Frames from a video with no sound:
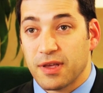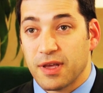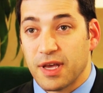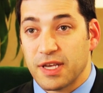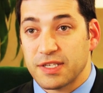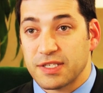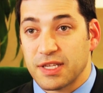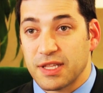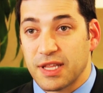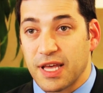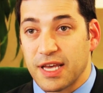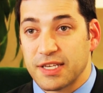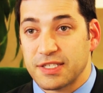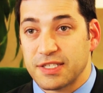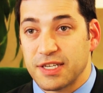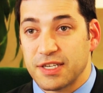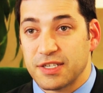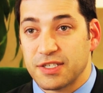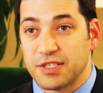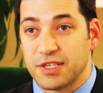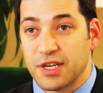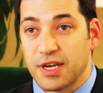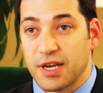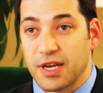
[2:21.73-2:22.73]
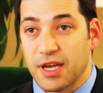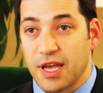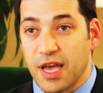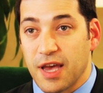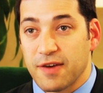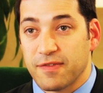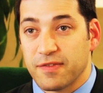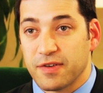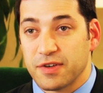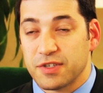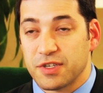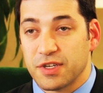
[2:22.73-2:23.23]
as a last-ditch
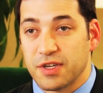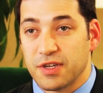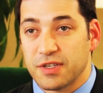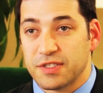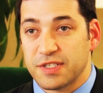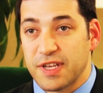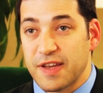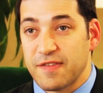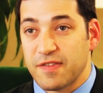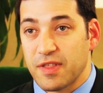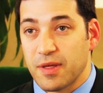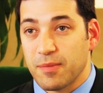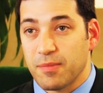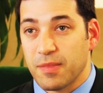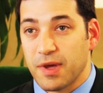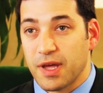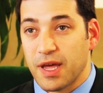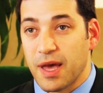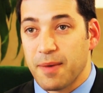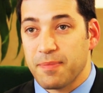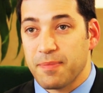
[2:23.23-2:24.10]
effort to save them